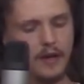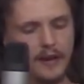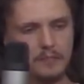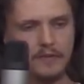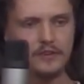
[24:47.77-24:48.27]
I
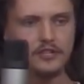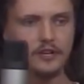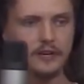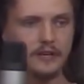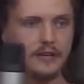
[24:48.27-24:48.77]
get my
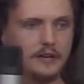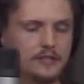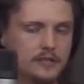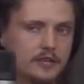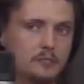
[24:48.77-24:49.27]
vision clear and I
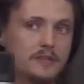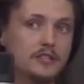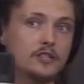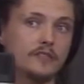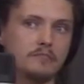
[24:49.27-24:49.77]
see it's
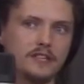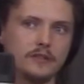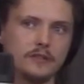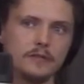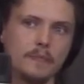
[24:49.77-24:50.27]
pieces of
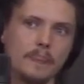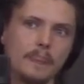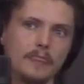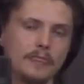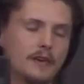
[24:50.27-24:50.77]
metal
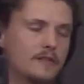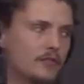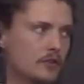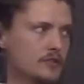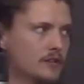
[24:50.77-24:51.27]
that are
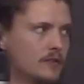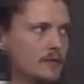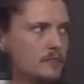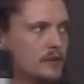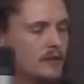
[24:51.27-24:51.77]
floating
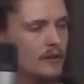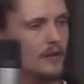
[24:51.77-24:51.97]
around me.